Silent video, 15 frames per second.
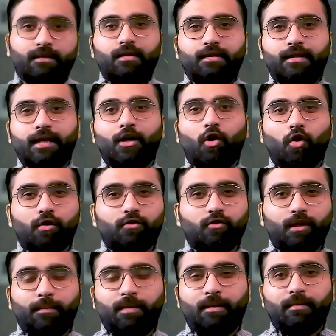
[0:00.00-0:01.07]
They also
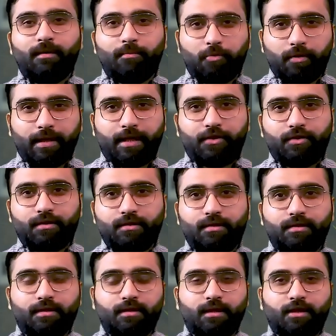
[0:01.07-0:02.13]
implement protections
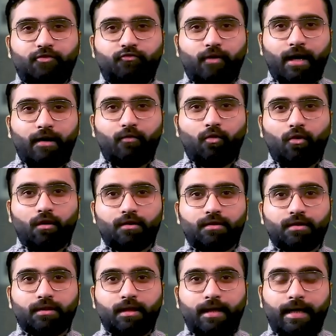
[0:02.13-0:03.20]
such as
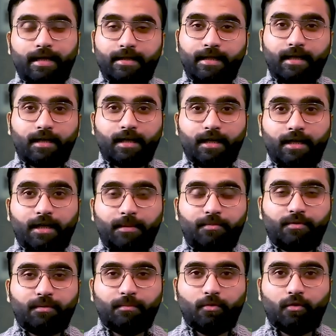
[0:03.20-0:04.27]
firewalls and data
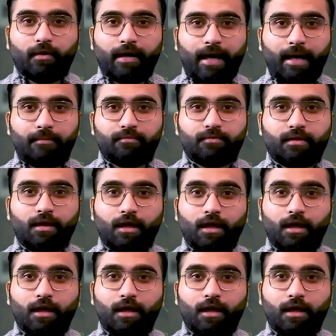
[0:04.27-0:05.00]
encryption programs